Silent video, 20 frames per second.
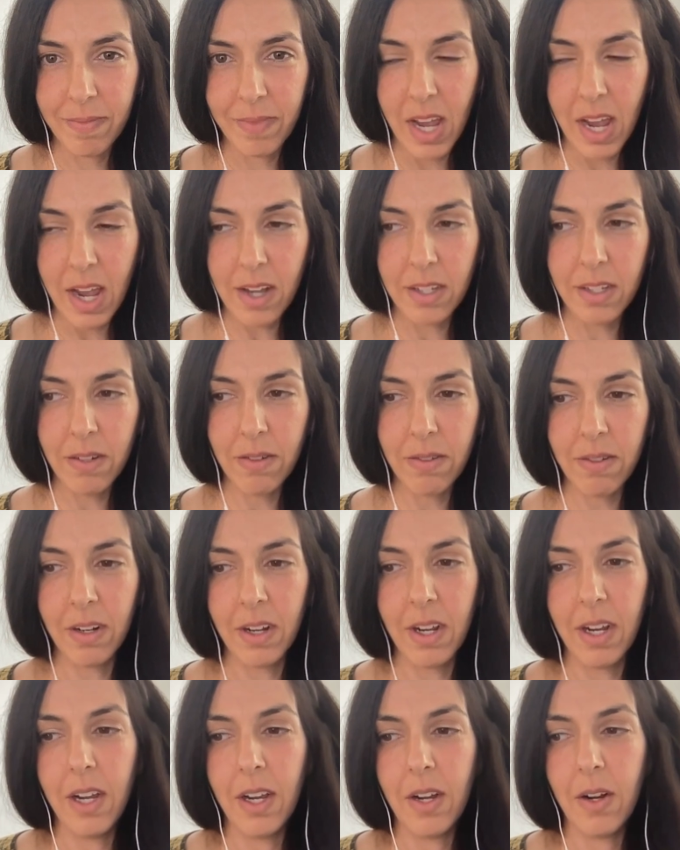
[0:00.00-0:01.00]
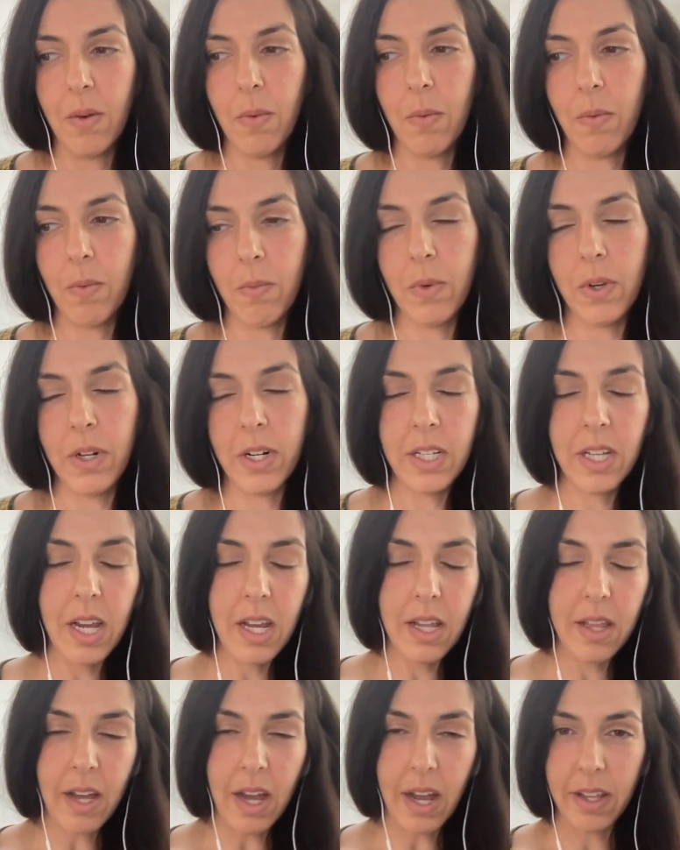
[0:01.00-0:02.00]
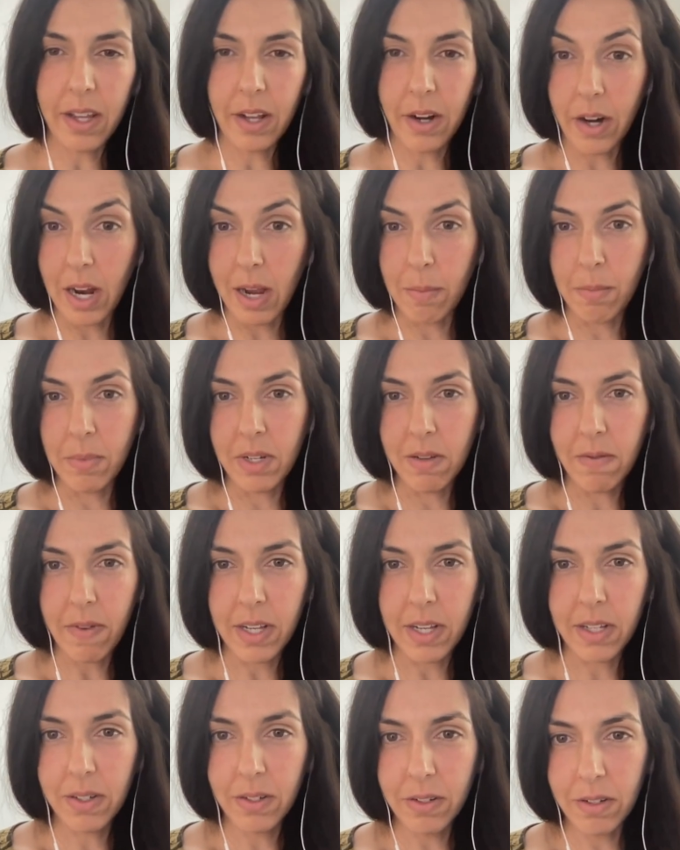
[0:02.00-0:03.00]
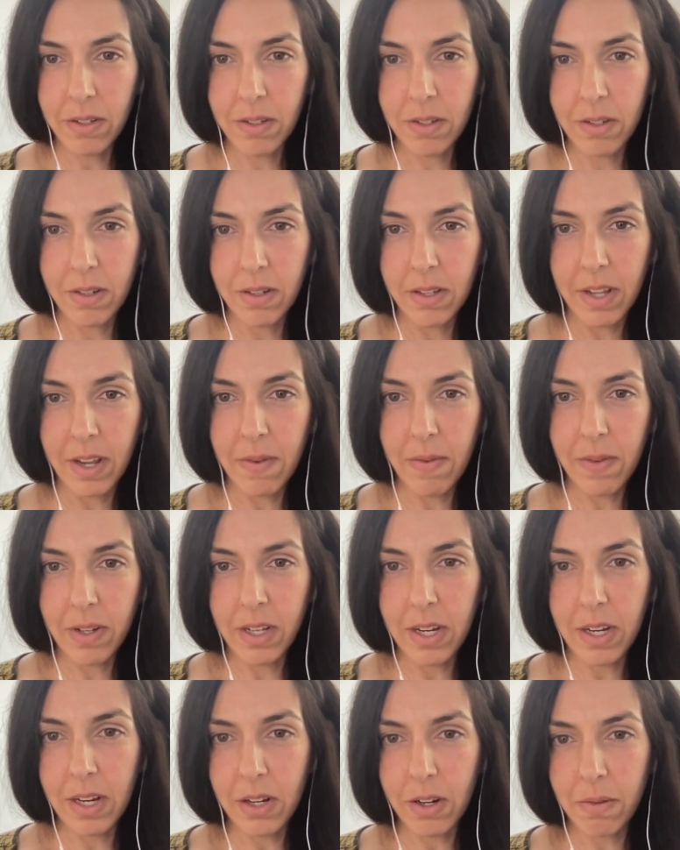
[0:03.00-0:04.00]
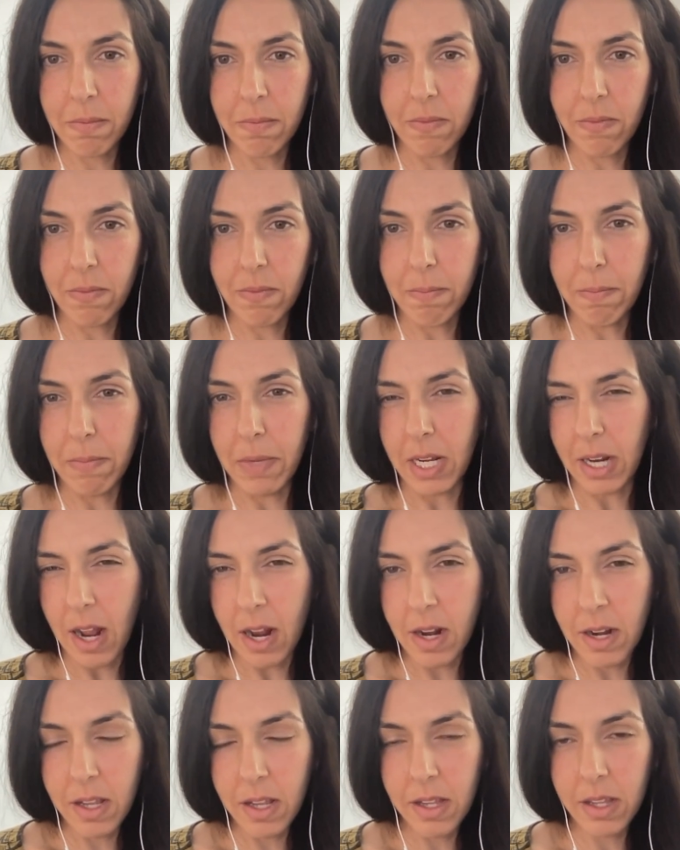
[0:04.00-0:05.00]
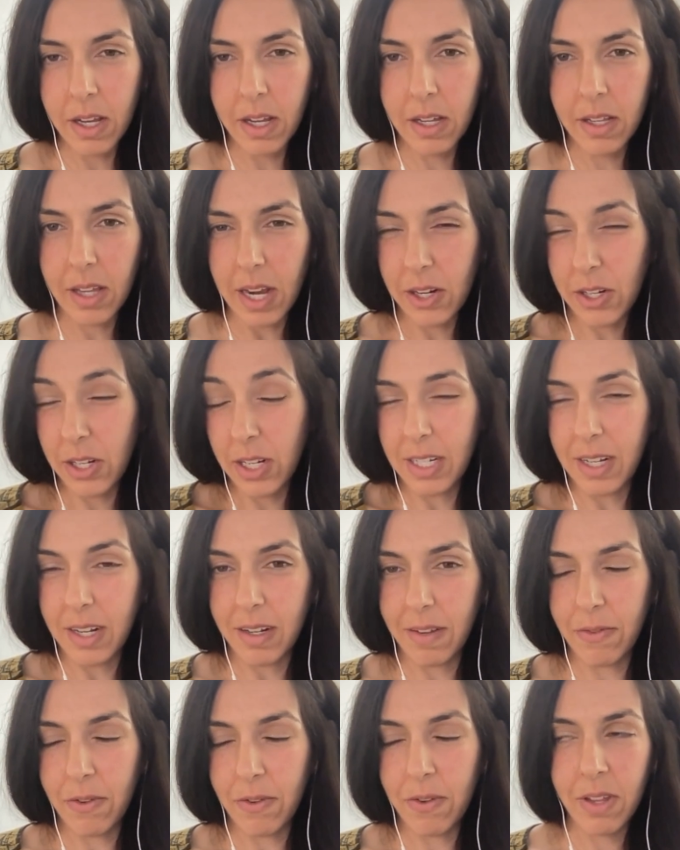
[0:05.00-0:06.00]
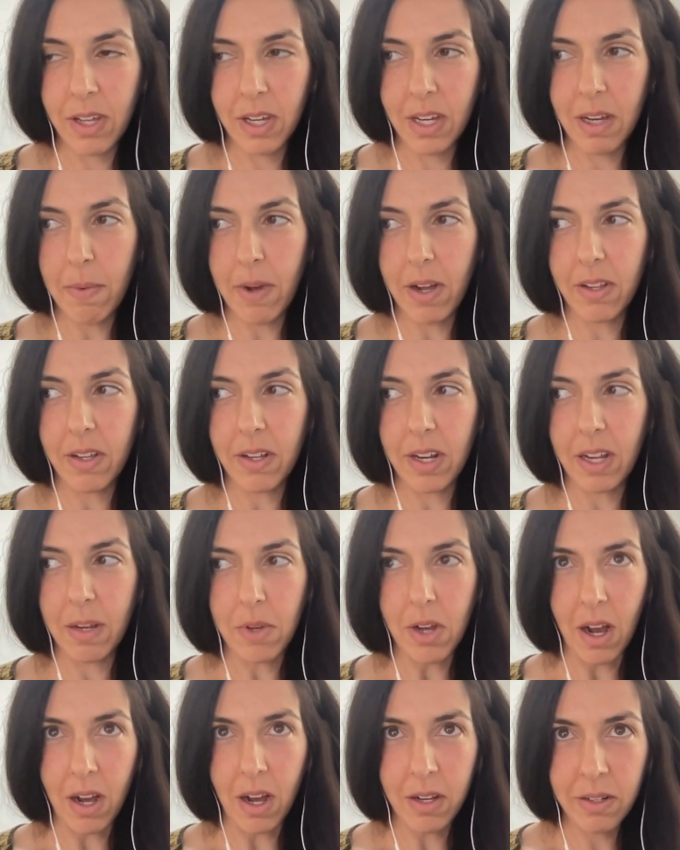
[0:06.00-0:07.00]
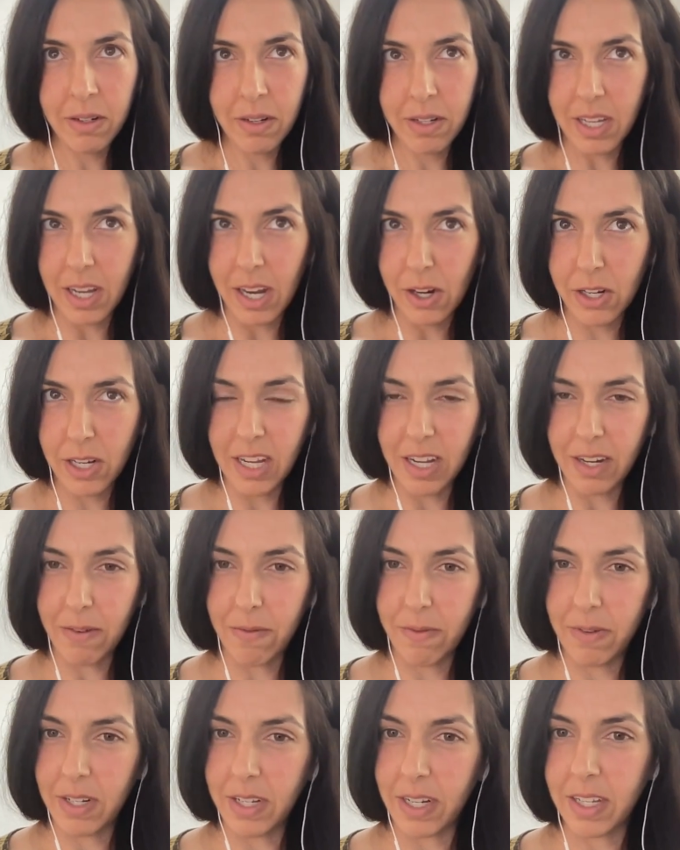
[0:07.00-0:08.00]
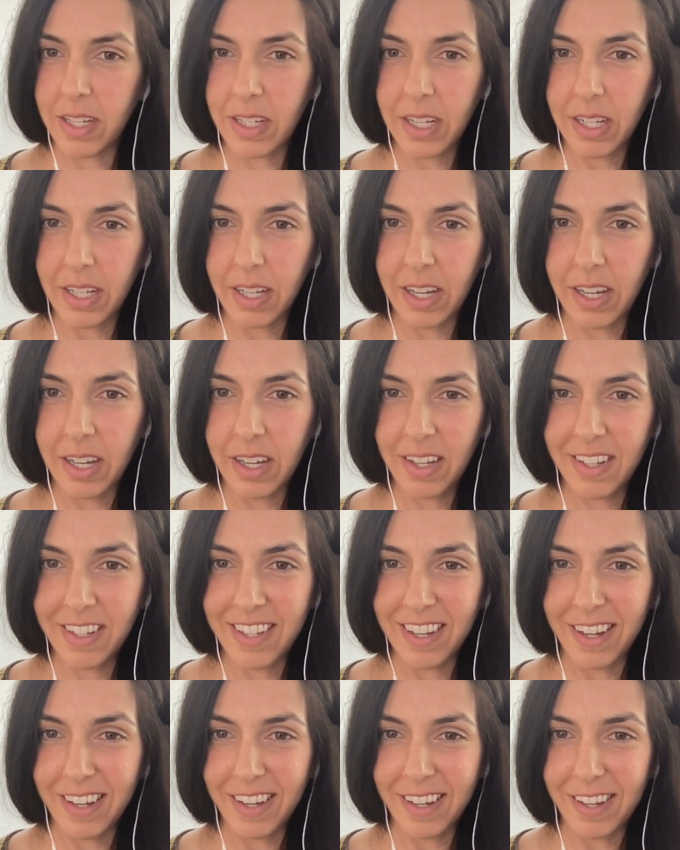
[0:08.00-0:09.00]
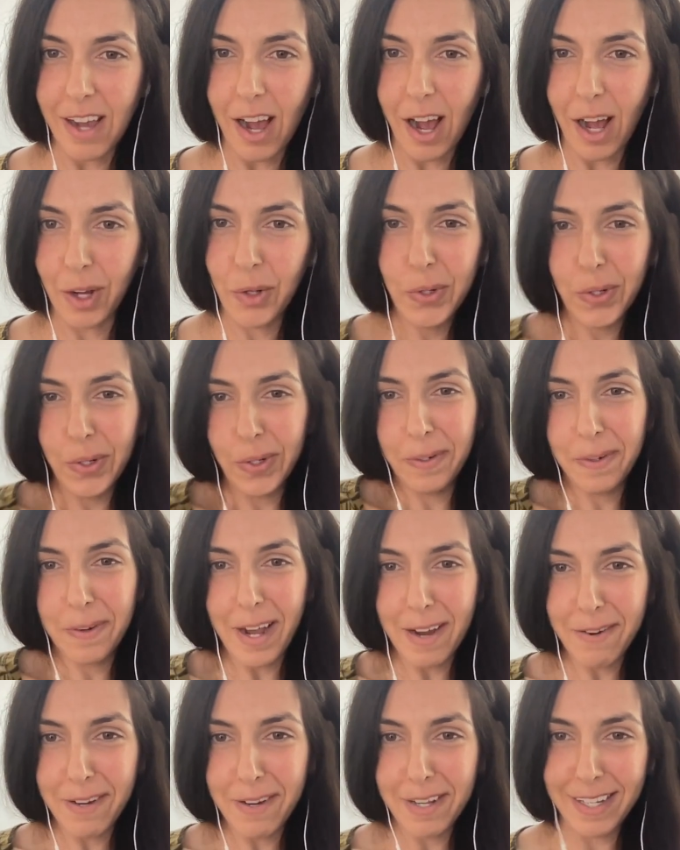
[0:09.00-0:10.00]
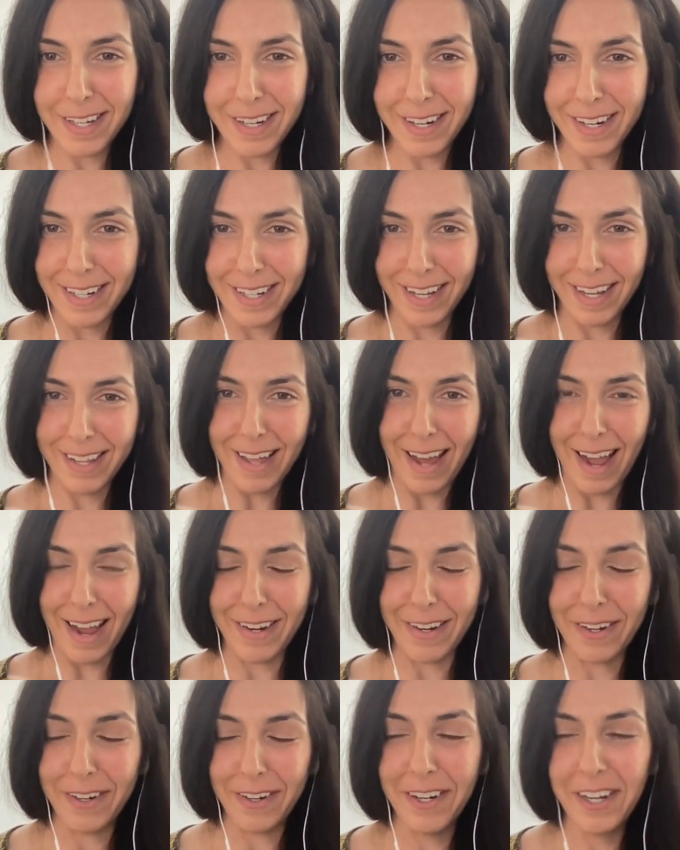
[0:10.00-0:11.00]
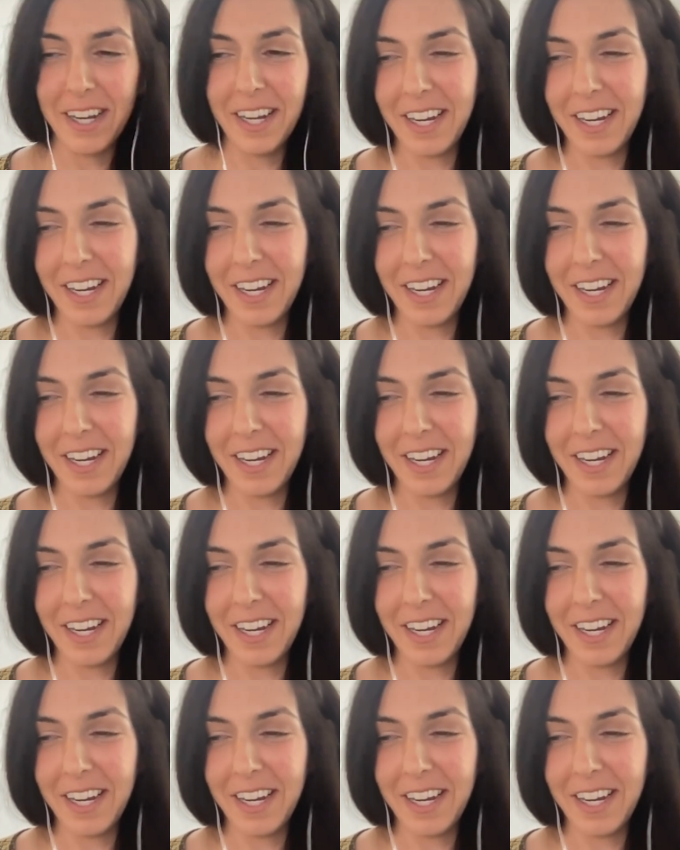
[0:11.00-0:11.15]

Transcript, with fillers: Yeah. So words like that that are empty vessels, they really don't mean anything. They actually, if you think about the name Yahoo, it's actually like really silly. It's like Yahoo. I always hear it like that, you know.